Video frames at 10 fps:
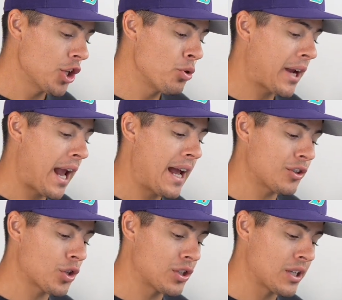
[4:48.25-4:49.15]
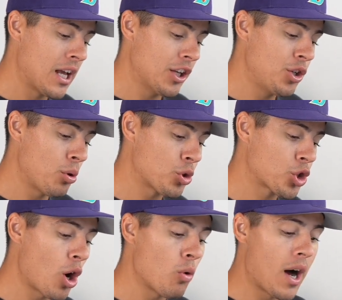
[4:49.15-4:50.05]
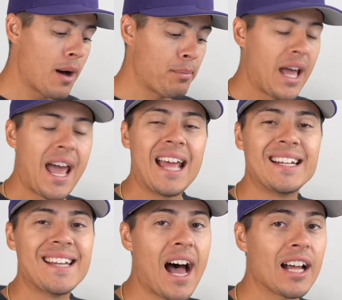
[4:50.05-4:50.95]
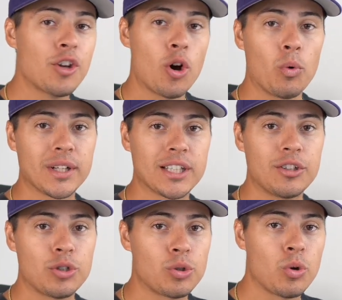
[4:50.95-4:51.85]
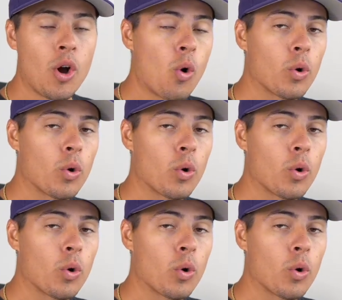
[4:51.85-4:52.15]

You can't just, show up and not know what to do,